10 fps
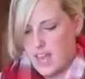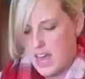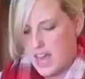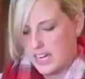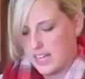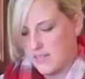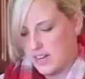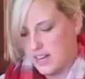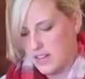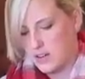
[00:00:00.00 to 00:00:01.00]
And give
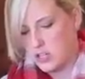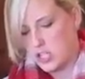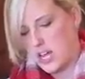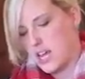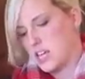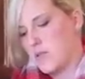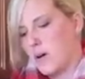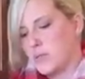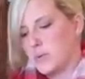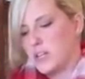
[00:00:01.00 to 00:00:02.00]
it another shake. You
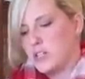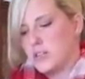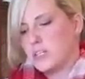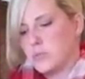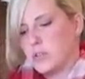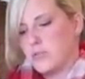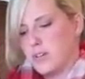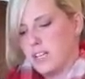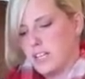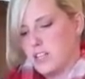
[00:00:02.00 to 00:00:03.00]
always want to do this when you're
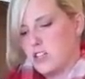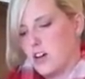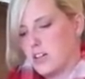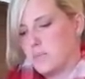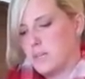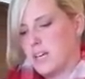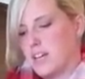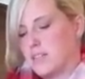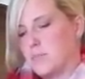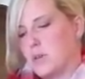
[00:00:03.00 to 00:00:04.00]
filling the jars,
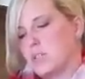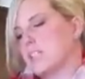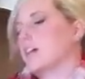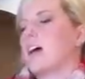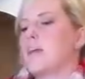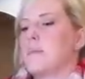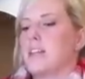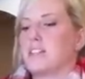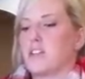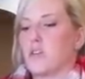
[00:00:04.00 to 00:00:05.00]
because most of the time
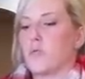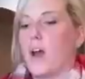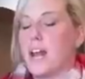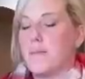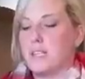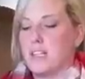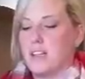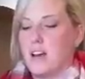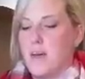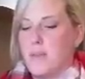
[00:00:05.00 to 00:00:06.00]
it's going to go right up to the
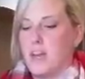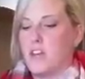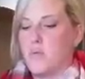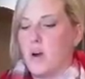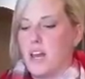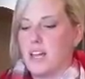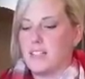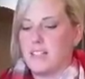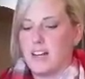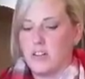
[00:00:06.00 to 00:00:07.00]
top and you want it
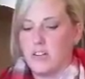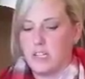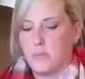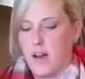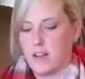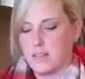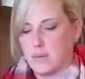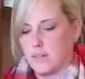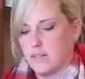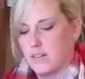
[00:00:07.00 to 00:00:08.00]
as settled as
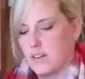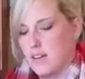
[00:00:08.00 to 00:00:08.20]
possible.